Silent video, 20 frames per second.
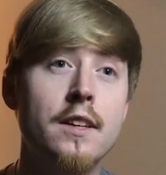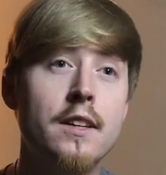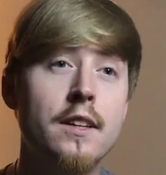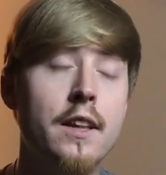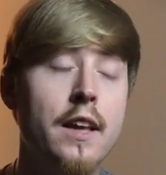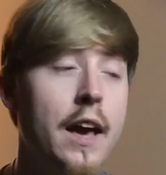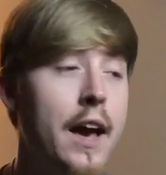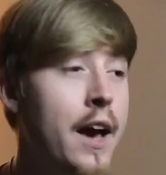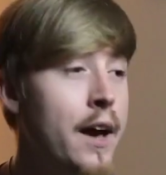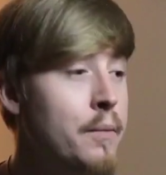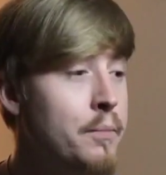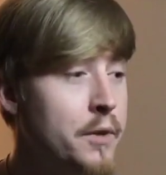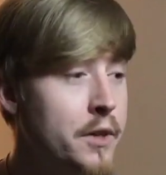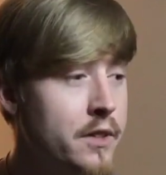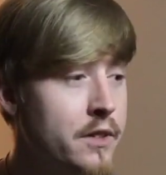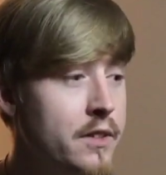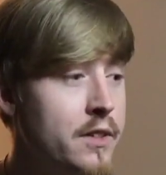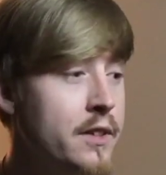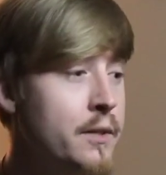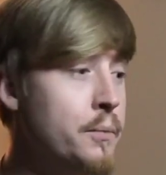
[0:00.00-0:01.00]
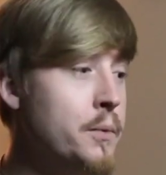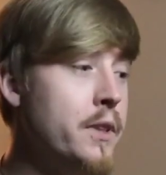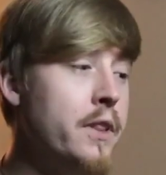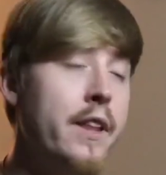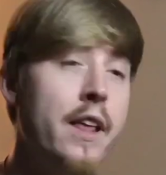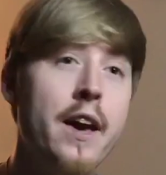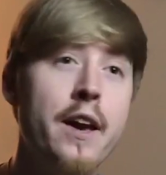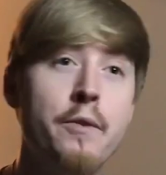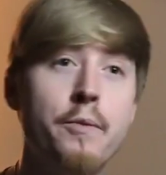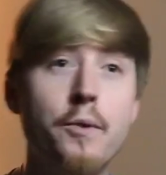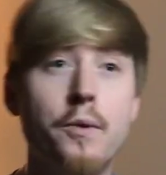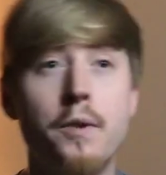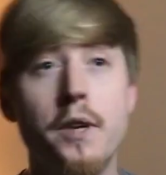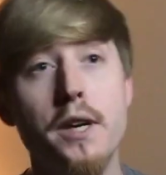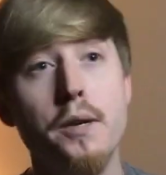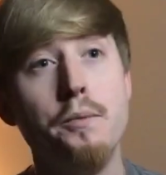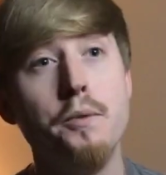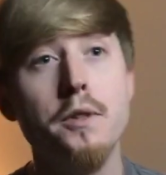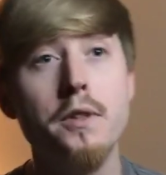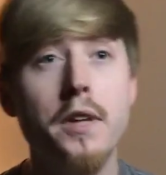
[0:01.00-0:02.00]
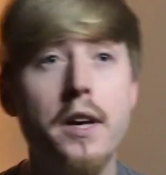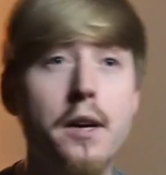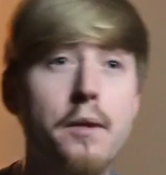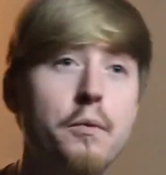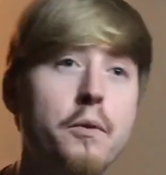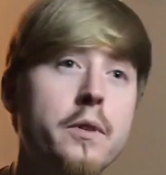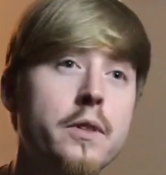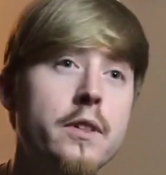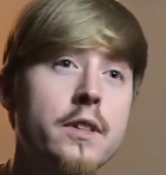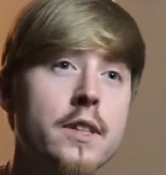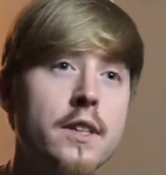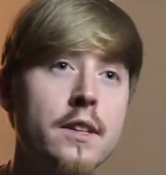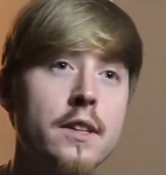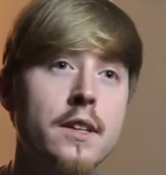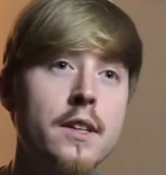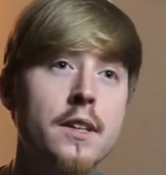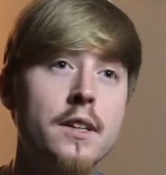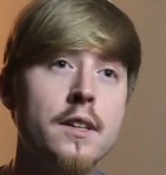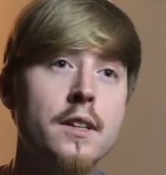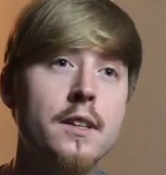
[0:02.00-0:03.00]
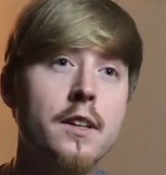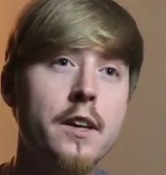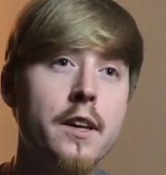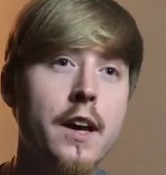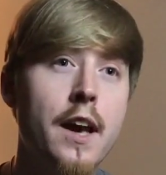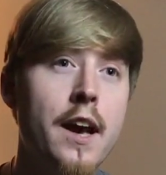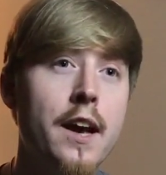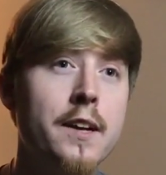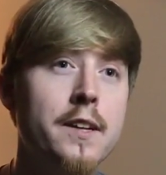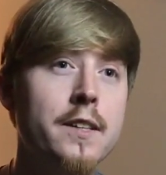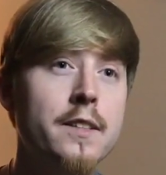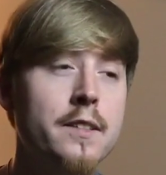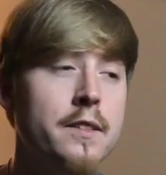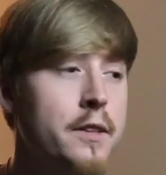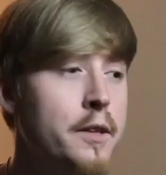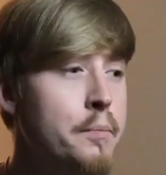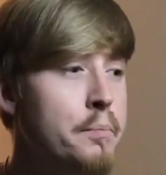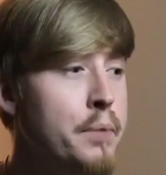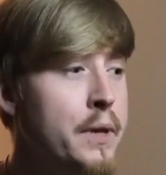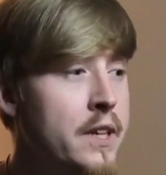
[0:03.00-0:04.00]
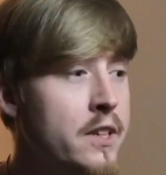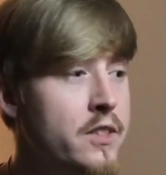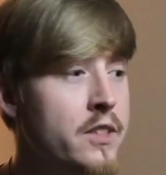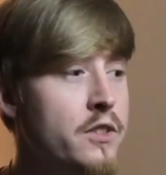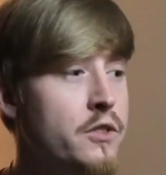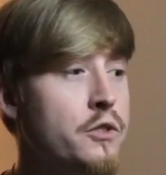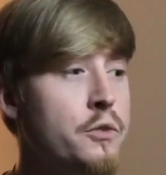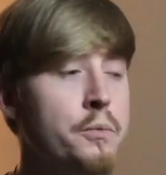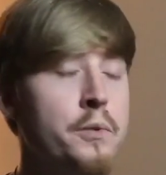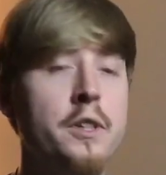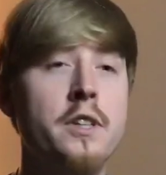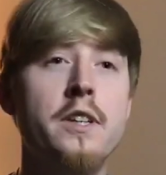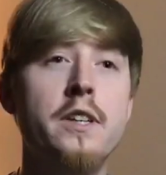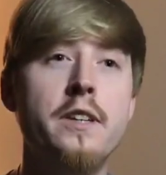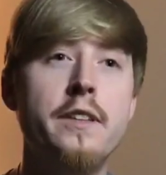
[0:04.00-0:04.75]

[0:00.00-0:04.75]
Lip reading: Like I'm content with life on every level. Like the peace and serenity